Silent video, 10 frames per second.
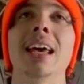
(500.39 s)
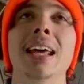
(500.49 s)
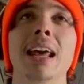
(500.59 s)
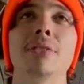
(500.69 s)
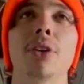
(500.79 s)

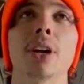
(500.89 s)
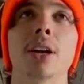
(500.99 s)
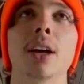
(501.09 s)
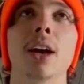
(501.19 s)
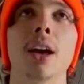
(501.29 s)
They fucking
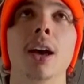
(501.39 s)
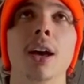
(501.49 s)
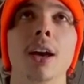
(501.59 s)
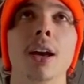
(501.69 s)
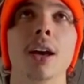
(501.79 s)

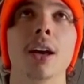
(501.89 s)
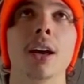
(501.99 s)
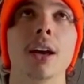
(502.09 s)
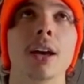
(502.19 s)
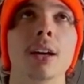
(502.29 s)

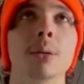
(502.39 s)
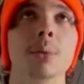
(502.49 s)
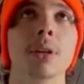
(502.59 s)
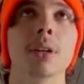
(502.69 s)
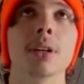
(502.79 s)
hate
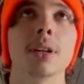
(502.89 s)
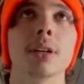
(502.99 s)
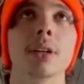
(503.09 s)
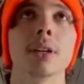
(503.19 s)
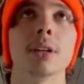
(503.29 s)

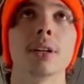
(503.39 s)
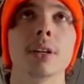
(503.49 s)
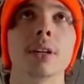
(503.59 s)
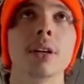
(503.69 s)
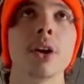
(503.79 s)

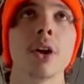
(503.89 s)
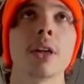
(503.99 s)
me.